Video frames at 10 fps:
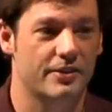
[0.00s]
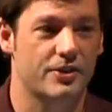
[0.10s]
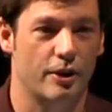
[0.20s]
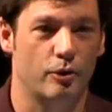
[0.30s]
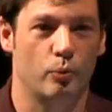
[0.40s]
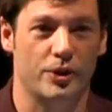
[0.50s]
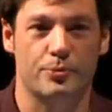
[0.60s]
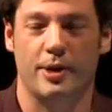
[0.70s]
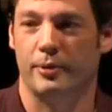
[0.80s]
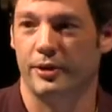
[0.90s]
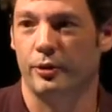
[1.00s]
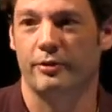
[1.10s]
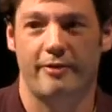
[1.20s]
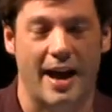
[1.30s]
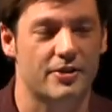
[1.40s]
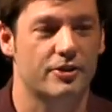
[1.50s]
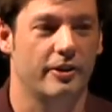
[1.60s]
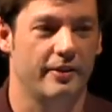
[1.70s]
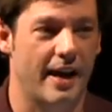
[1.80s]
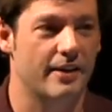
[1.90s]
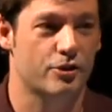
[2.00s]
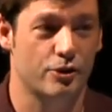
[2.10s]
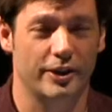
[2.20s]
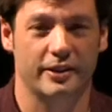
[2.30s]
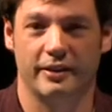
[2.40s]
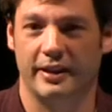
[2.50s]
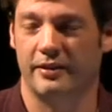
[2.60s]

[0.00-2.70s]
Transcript: And so we should be able to do it faster and that should,